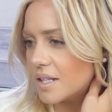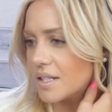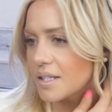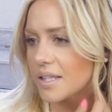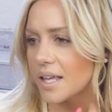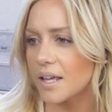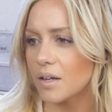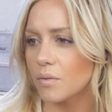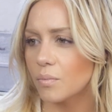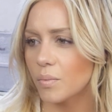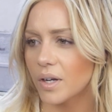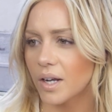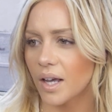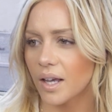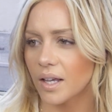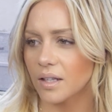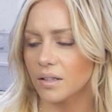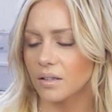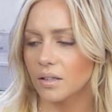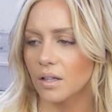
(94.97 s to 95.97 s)
is that when
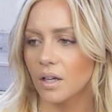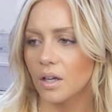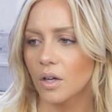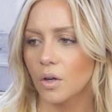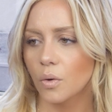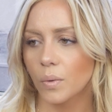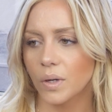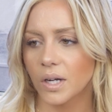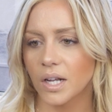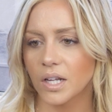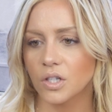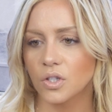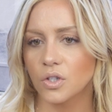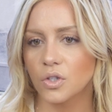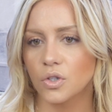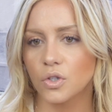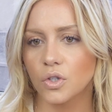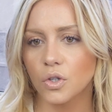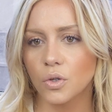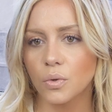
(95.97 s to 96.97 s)
I
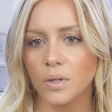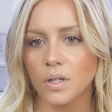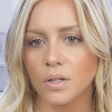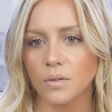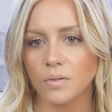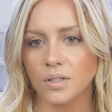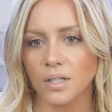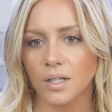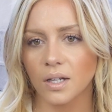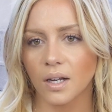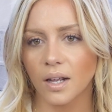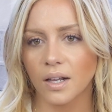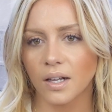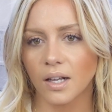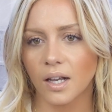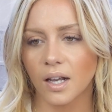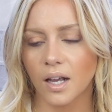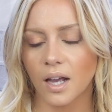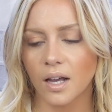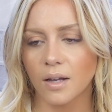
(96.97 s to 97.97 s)
do use it,
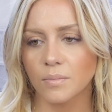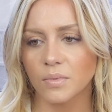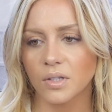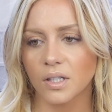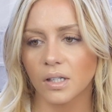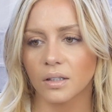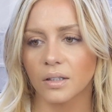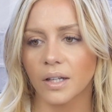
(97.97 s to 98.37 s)
it comes,